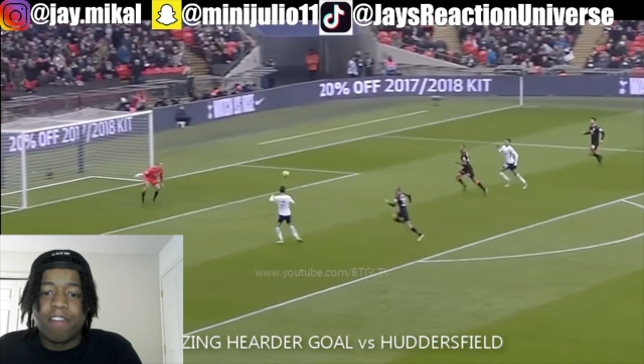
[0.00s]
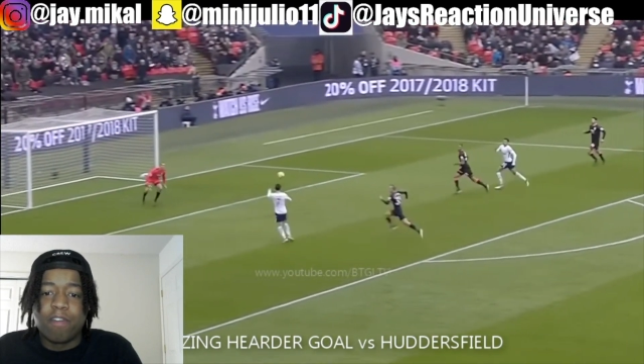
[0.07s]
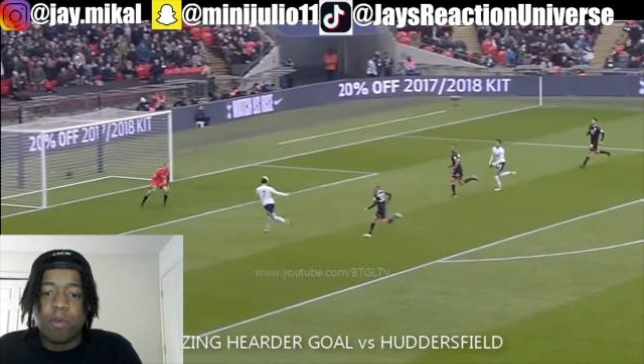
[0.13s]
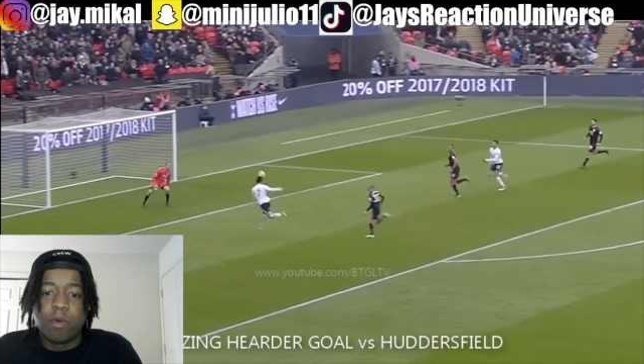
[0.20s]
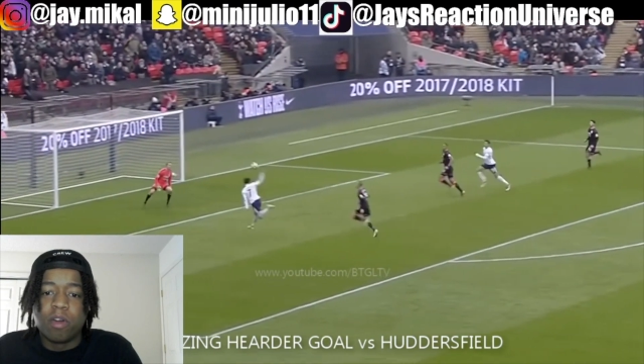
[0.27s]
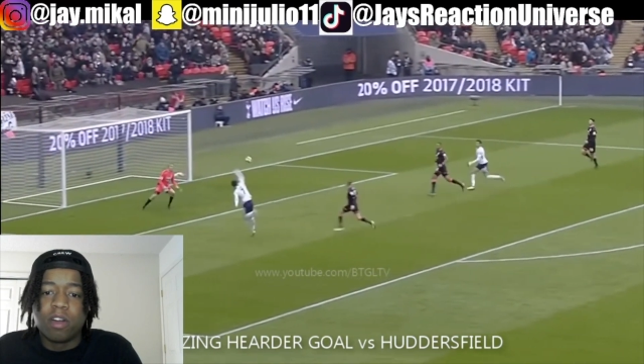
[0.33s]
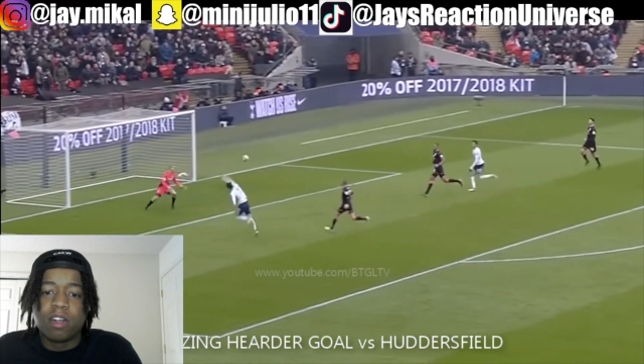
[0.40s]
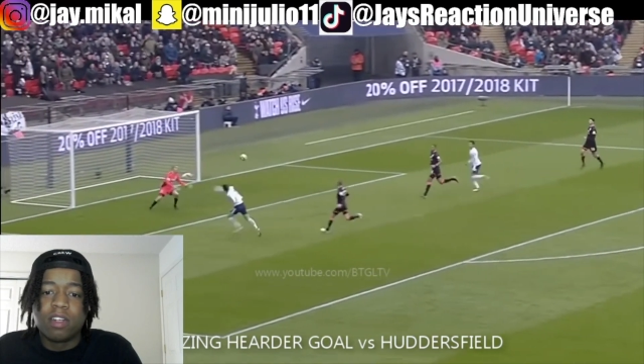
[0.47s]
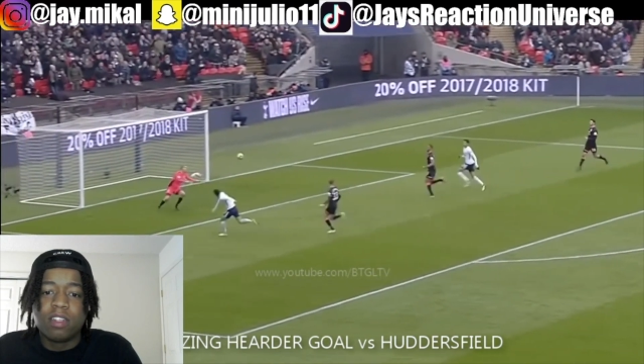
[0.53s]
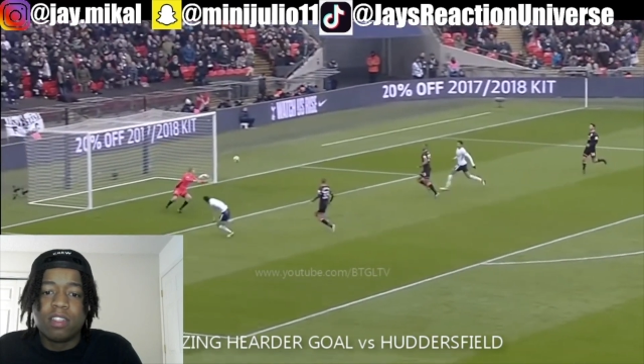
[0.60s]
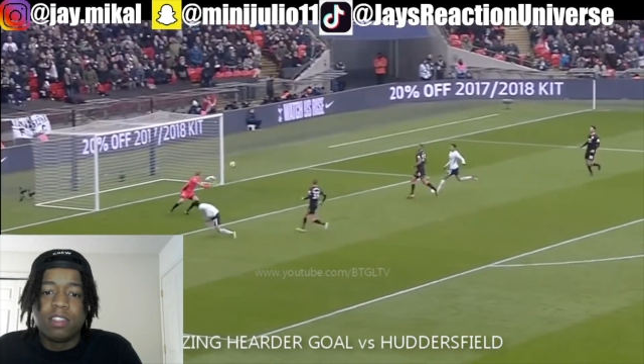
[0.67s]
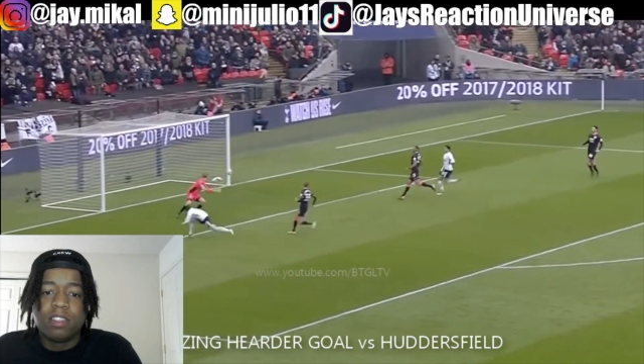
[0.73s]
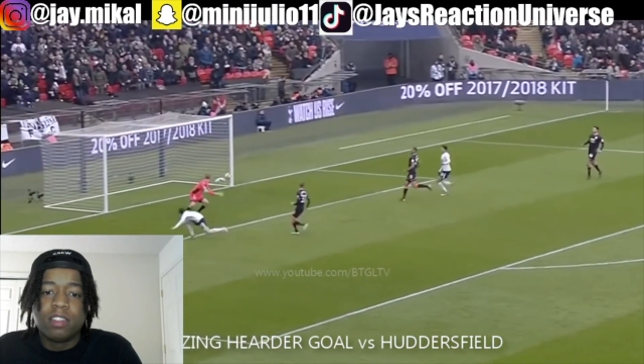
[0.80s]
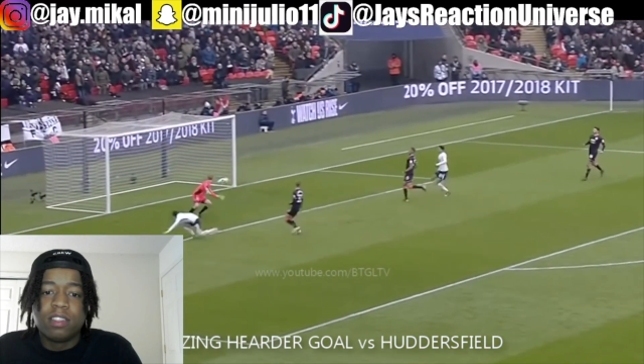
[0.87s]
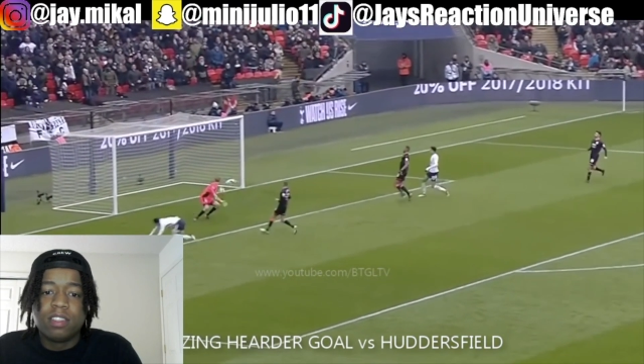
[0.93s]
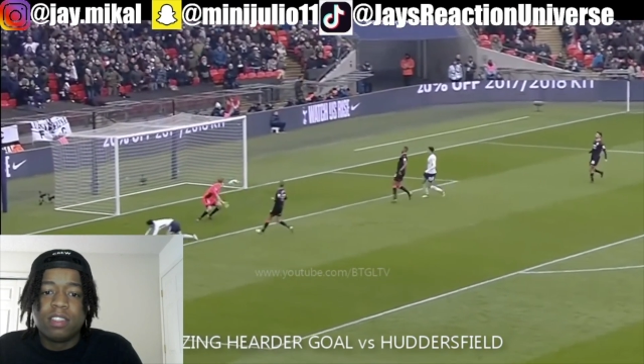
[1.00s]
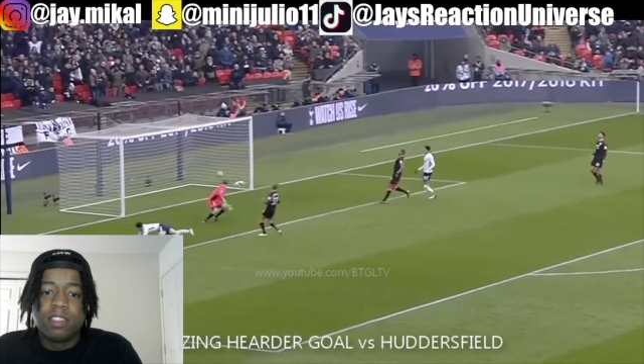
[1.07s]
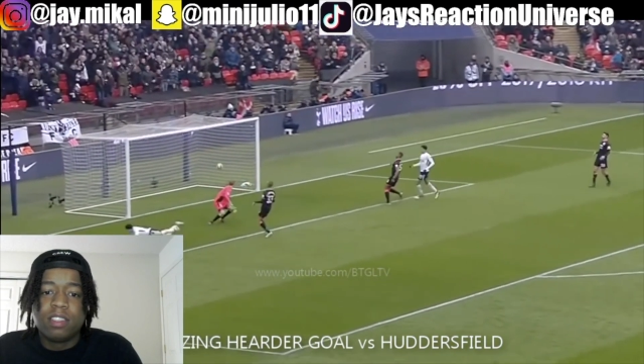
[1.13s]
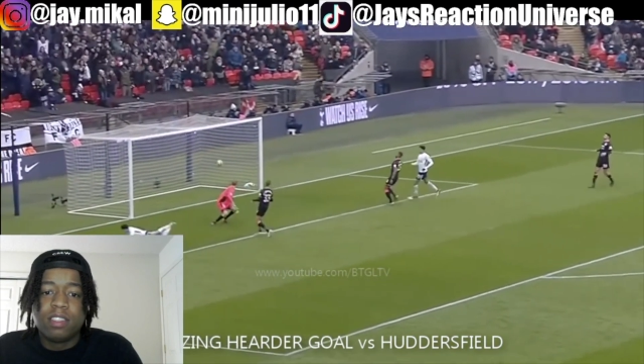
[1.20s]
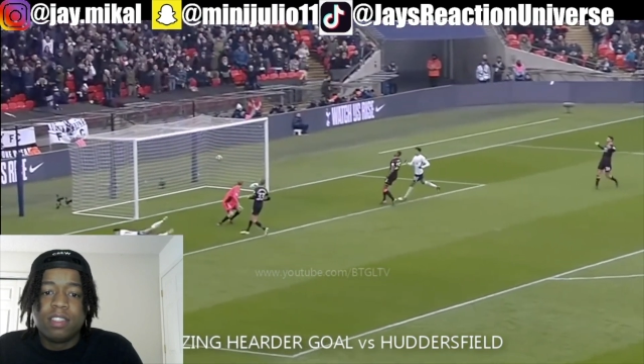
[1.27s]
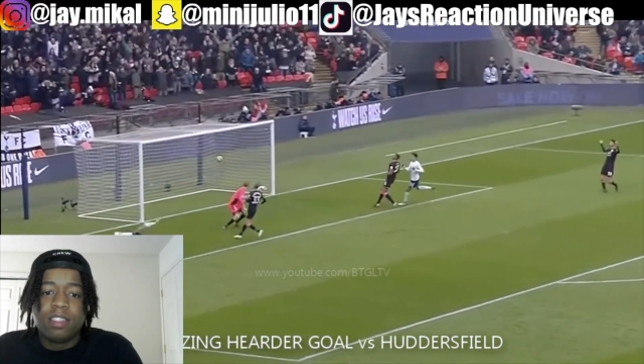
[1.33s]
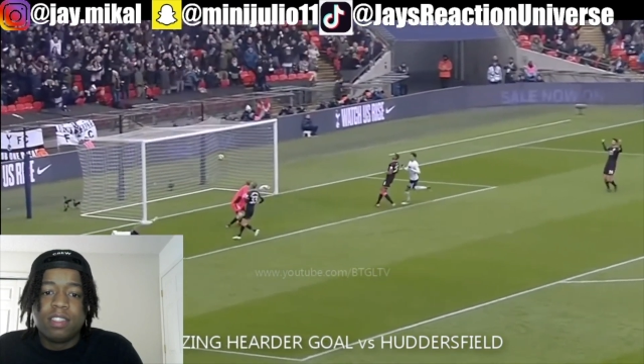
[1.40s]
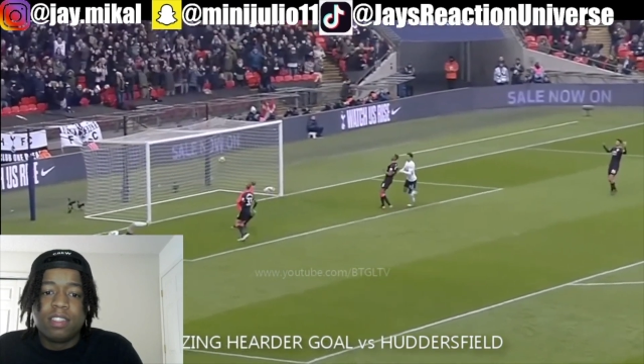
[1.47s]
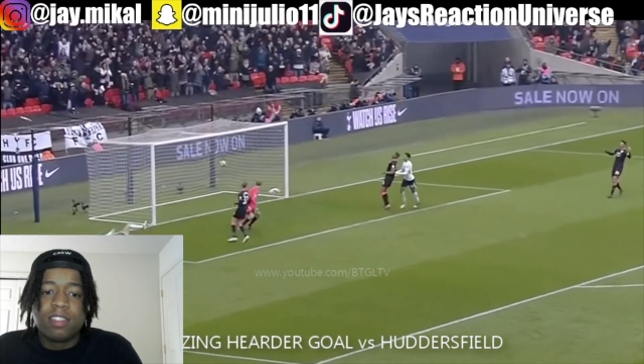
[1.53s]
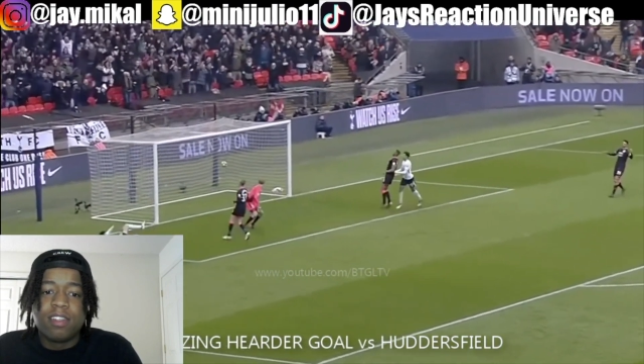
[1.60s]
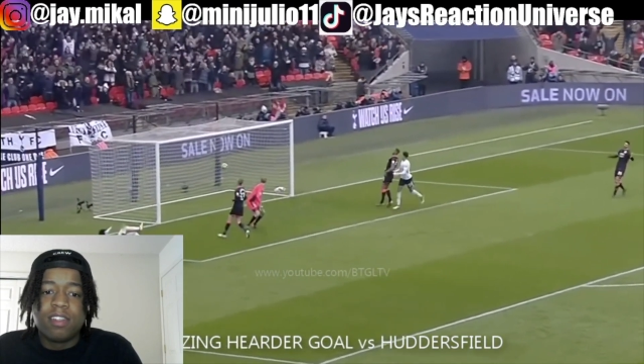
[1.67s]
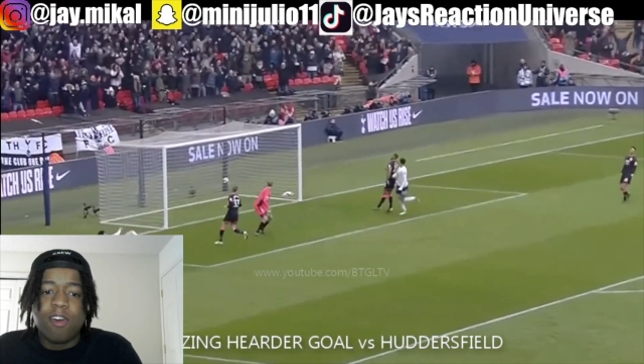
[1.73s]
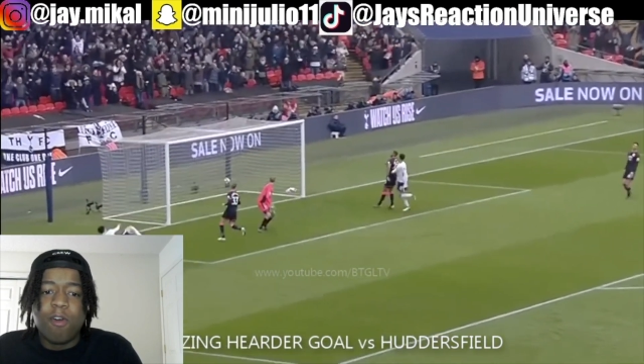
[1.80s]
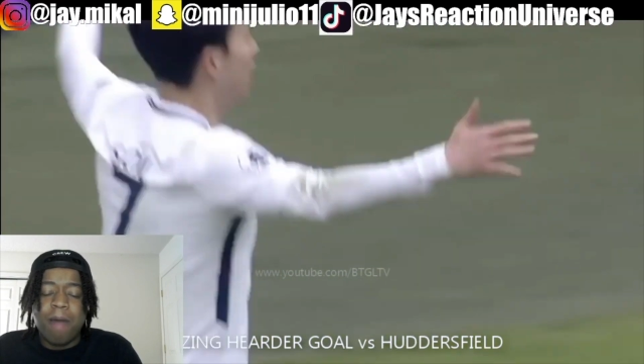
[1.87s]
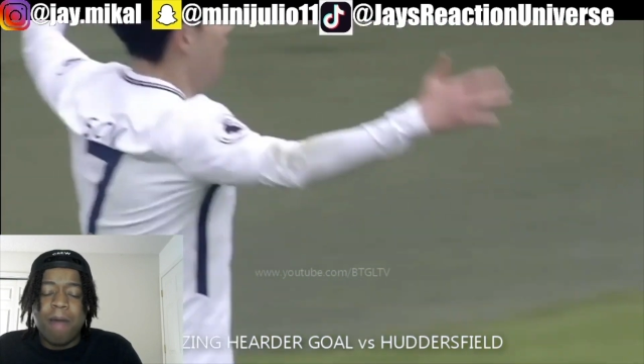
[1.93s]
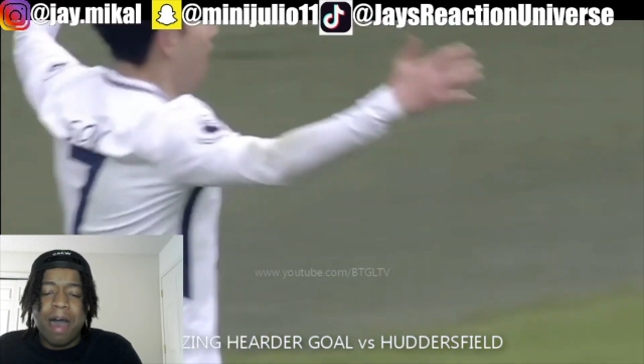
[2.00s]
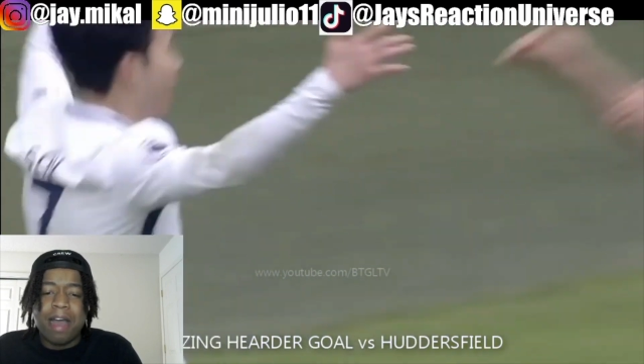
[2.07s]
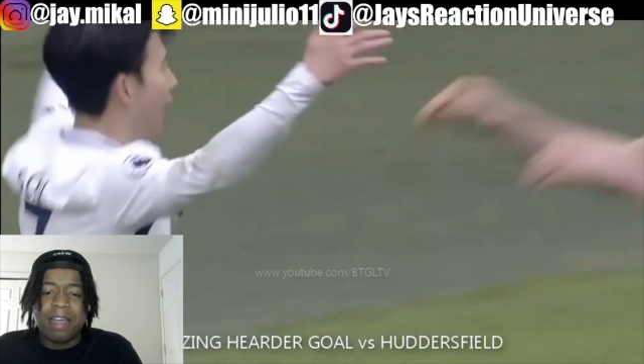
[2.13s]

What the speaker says: 4. Oh my